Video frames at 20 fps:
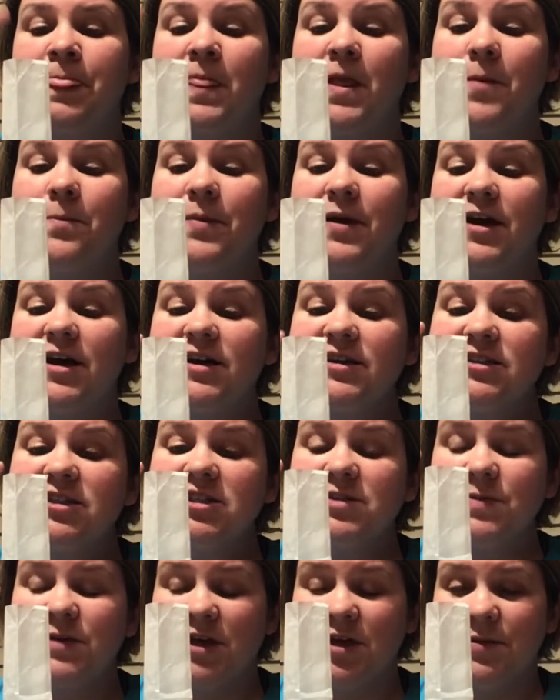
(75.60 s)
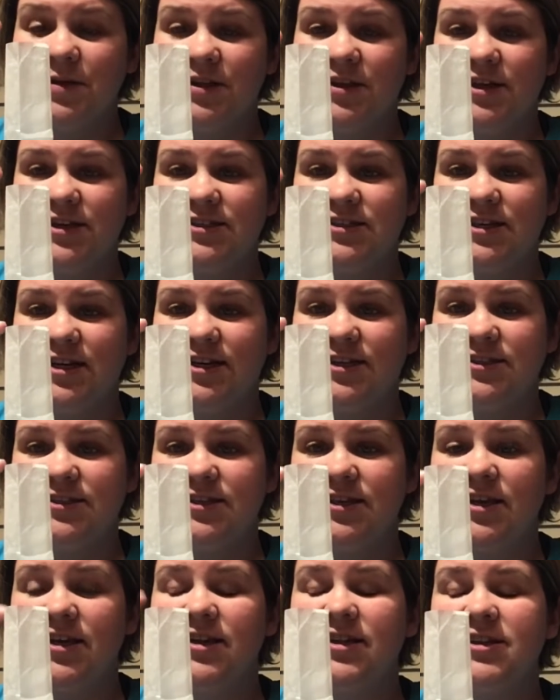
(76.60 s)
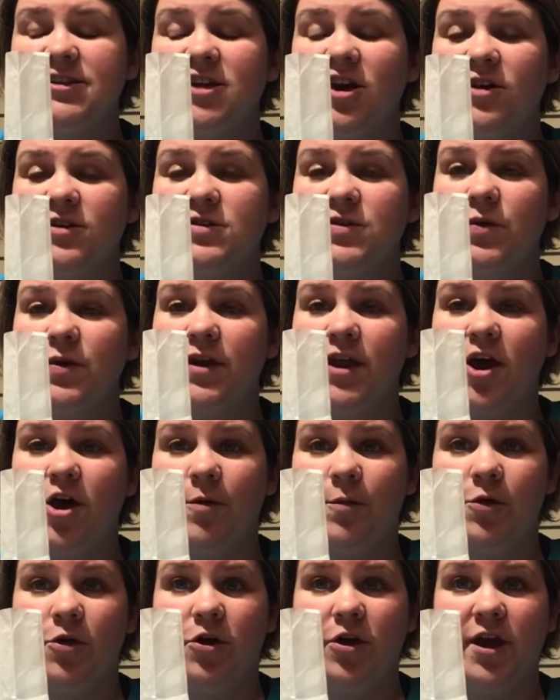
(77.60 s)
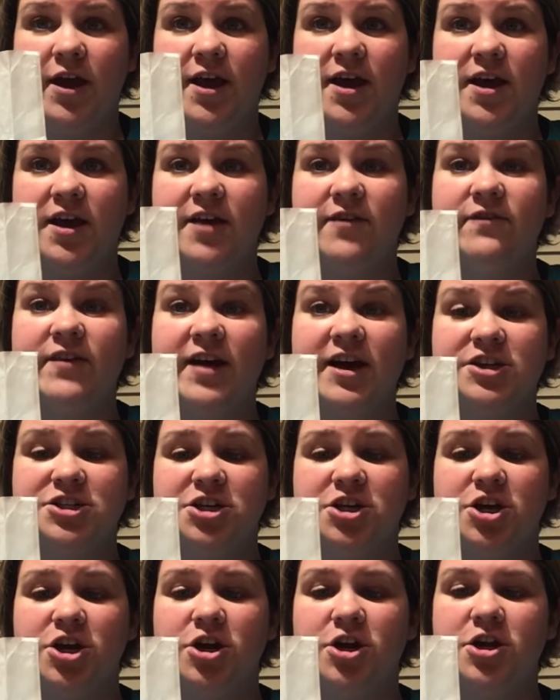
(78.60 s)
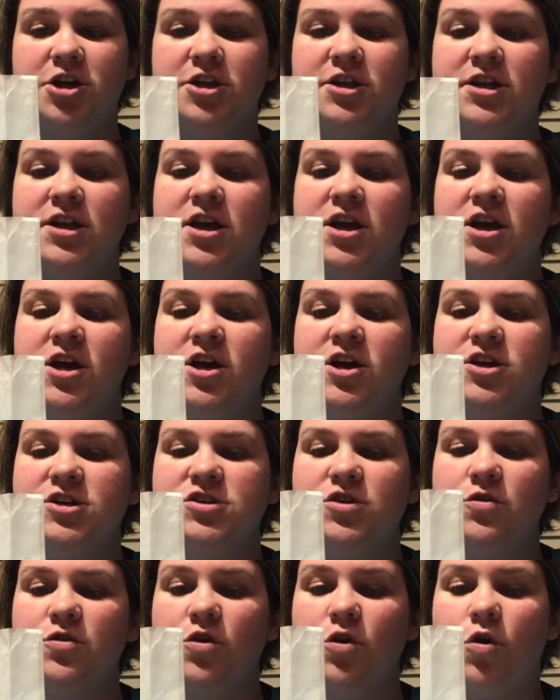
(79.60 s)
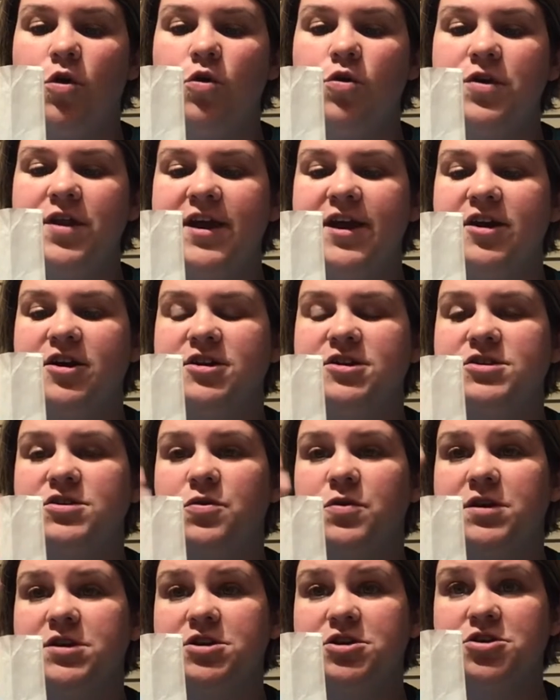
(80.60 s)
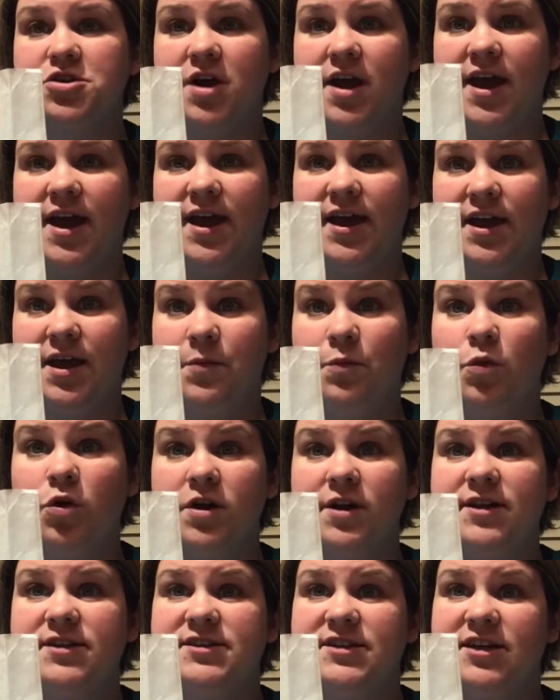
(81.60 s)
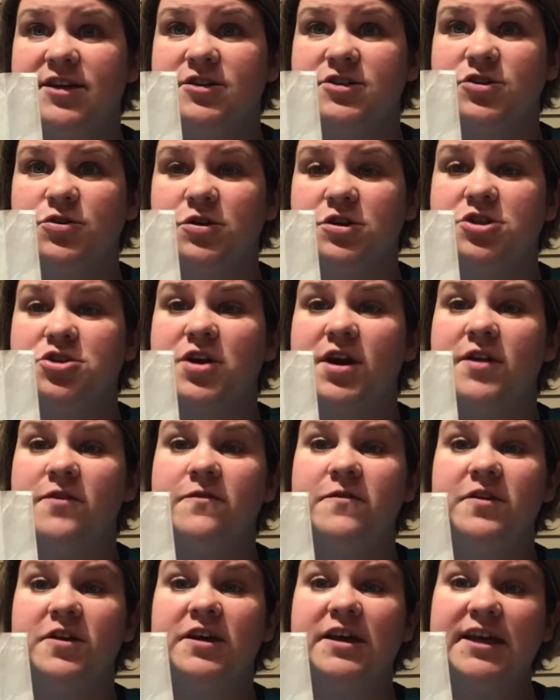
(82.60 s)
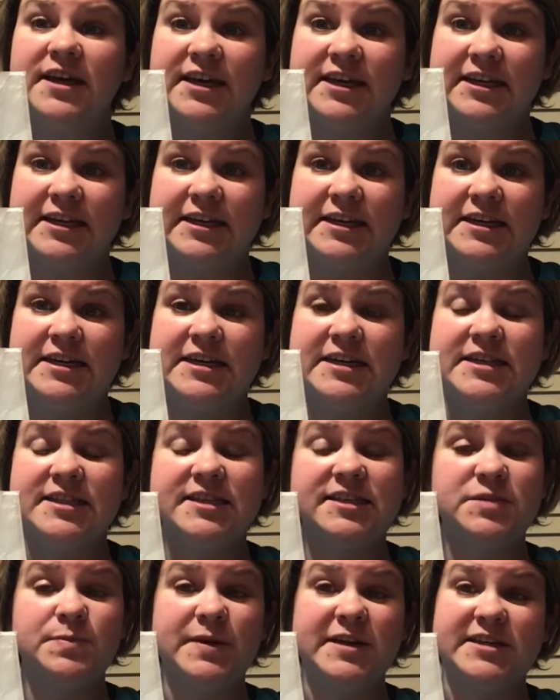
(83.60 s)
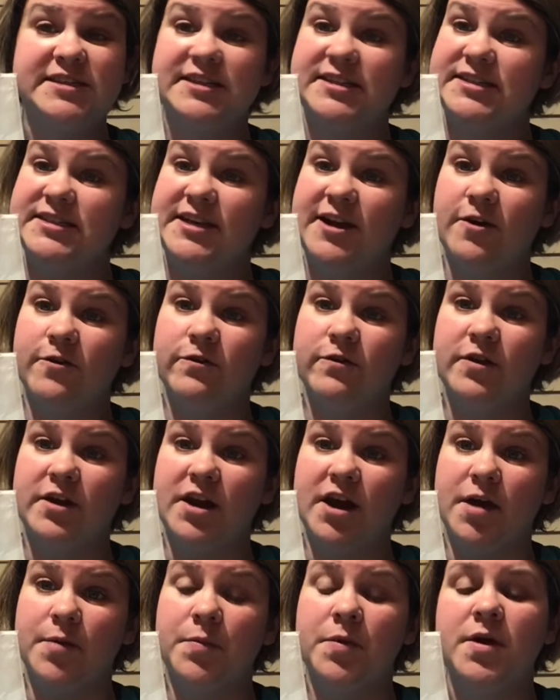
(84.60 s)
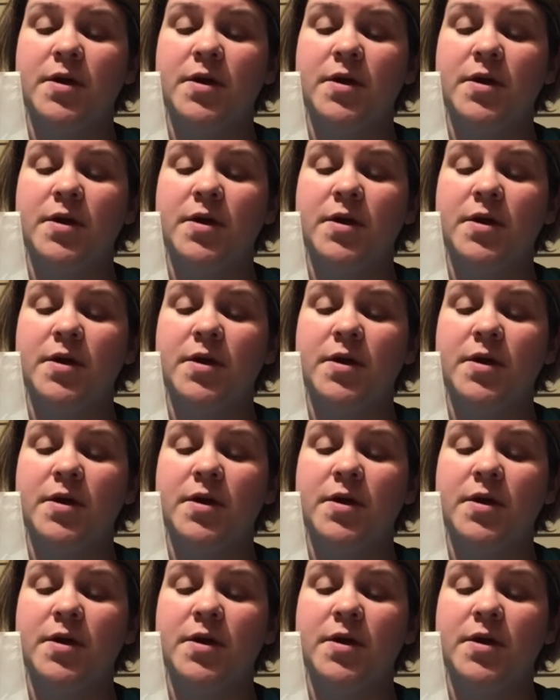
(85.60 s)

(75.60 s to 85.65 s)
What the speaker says: Because it's becoming less dense, that's also going to help create a convection current. So the cold air is going to try, and more dense air is going to try to fill in the space that's now freed up